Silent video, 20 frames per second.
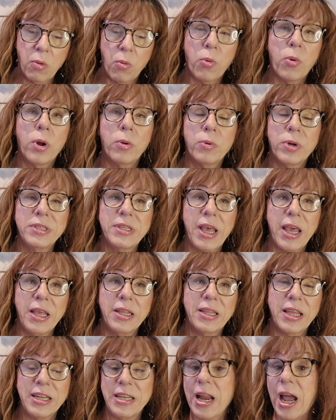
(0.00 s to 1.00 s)
what was
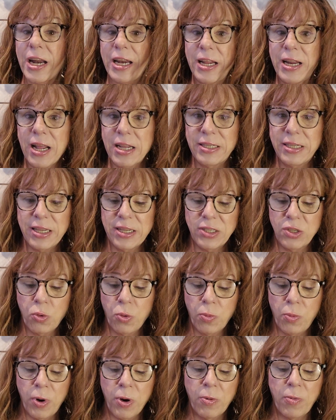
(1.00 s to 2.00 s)
it, the 99-cent
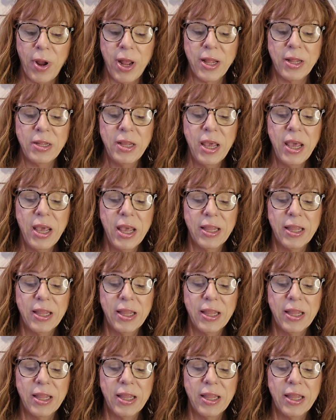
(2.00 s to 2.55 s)
store were around.